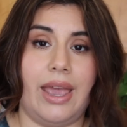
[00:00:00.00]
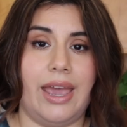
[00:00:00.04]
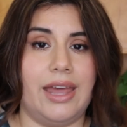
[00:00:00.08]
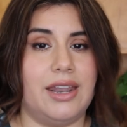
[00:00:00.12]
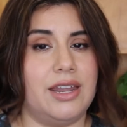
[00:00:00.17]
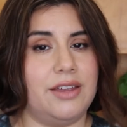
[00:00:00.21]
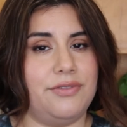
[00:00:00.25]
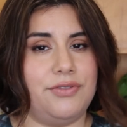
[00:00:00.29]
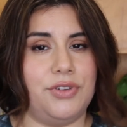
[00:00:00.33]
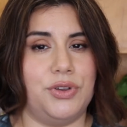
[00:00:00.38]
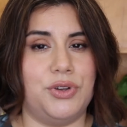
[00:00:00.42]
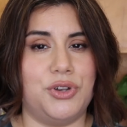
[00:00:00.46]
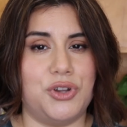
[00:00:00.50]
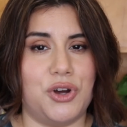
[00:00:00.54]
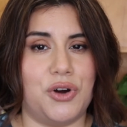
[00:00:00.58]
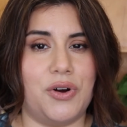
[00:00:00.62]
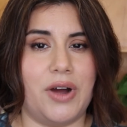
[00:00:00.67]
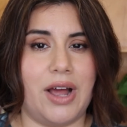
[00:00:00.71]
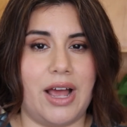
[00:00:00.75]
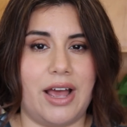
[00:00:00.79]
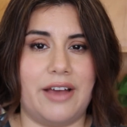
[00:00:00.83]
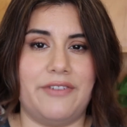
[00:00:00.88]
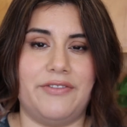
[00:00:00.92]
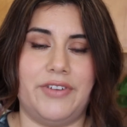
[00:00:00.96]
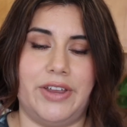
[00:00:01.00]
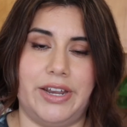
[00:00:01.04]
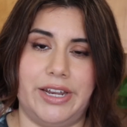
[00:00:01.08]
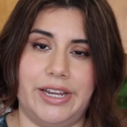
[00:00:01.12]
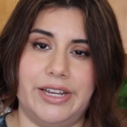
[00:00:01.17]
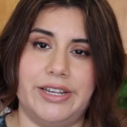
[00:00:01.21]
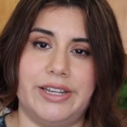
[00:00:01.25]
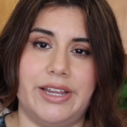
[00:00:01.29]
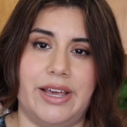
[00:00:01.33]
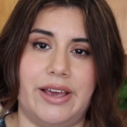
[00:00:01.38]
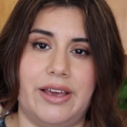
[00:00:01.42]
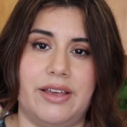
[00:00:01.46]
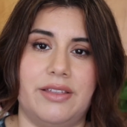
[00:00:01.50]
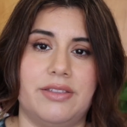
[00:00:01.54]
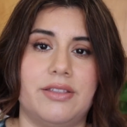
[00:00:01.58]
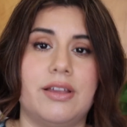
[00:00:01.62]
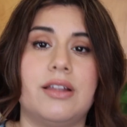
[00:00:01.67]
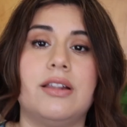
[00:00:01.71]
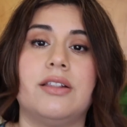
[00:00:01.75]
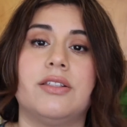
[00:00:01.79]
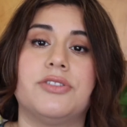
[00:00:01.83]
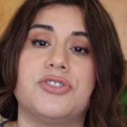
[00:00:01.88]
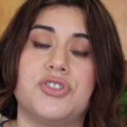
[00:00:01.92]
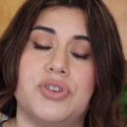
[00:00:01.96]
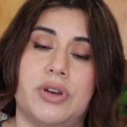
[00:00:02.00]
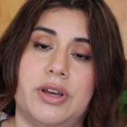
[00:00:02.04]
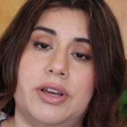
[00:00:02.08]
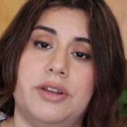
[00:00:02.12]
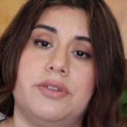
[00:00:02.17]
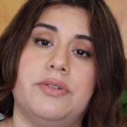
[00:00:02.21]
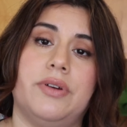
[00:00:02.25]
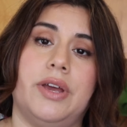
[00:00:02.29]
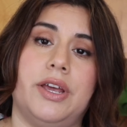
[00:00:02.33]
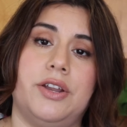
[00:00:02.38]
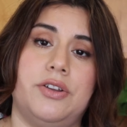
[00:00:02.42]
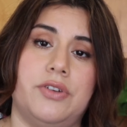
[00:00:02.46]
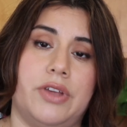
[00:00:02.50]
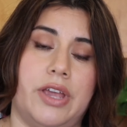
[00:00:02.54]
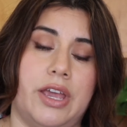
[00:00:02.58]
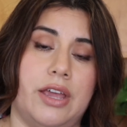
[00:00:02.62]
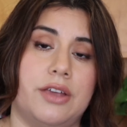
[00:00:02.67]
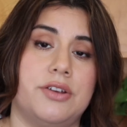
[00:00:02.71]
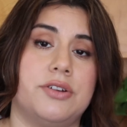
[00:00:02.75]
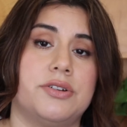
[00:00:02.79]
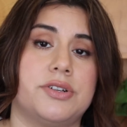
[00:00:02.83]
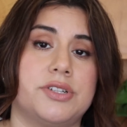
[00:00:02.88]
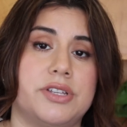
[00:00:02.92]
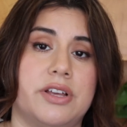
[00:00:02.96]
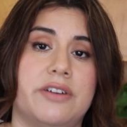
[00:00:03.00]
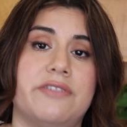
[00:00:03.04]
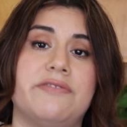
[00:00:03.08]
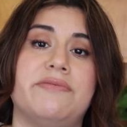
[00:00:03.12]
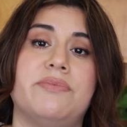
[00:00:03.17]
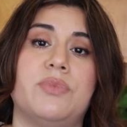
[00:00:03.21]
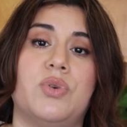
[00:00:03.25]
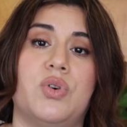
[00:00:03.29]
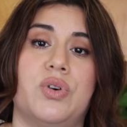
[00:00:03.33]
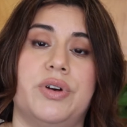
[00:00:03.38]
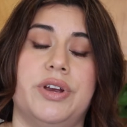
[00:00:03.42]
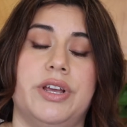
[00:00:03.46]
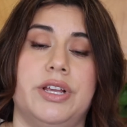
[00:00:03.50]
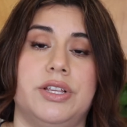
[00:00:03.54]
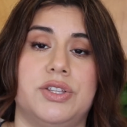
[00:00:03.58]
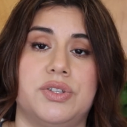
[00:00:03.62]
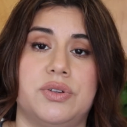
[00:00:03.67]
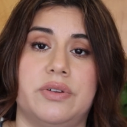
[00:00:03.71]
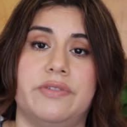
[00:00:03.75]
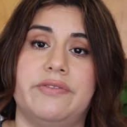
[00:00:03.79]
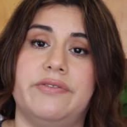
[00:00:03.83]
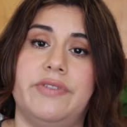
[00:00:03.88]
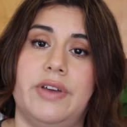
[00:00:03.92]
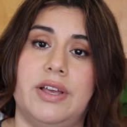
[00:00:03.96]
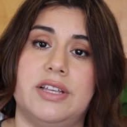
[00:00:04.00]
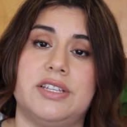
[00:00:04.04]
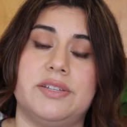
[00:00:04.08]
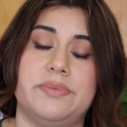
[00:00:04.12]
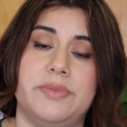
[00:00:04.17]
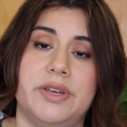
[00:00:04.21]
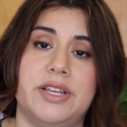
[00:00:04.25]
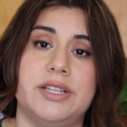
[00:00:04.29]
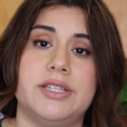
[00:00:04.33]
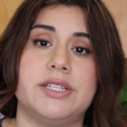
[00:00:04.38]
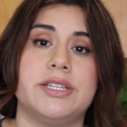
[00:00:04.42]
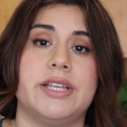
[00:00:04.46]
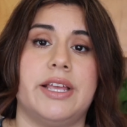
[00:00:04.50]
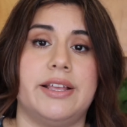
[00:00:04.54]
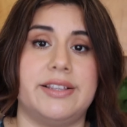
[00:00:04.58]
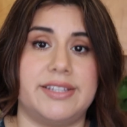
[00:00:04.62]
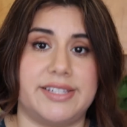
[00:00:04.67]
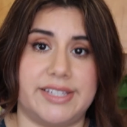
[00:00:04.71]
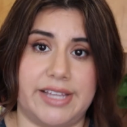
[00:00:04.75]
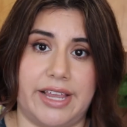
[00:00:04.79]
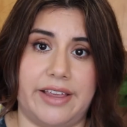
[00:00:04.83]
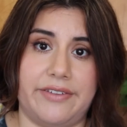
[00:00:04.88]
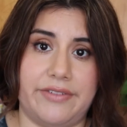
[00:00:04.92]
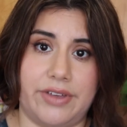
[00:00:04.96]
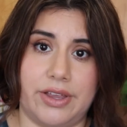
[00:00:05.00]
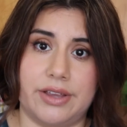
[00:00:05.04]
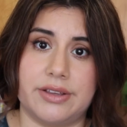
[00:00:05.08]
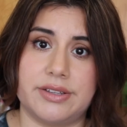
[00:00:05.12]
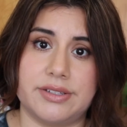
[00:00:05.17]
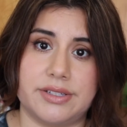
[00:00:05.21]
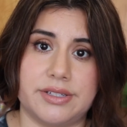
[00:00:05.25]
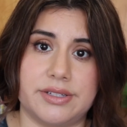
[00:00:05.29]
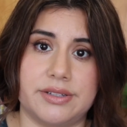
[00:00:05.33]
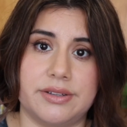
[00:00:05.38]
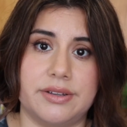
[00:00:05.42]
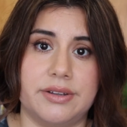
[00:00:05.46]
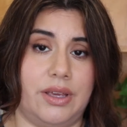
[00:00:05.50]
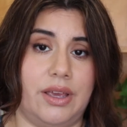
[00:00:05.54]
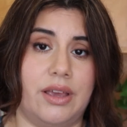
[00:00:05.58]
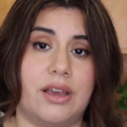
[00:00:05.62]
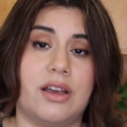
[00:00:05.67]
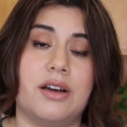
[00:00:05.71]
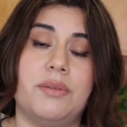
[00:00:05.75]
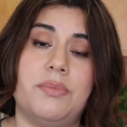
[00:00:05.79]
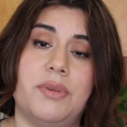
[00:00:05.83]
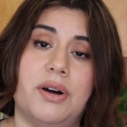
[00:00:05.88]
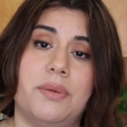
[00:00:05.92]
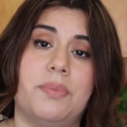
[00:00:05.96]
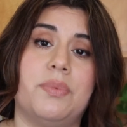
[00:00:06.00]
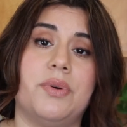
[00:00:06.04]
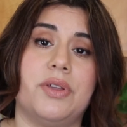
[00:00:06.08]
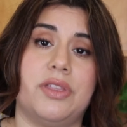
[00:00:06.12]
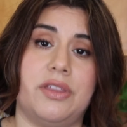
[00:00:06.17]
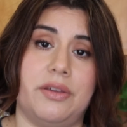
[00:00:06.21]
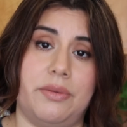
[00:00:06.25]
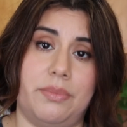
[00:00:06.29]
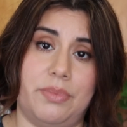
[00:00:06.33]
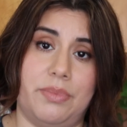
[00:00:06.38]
And if you don't have any debt, then try to educate yourself more into investments and savings and come up with a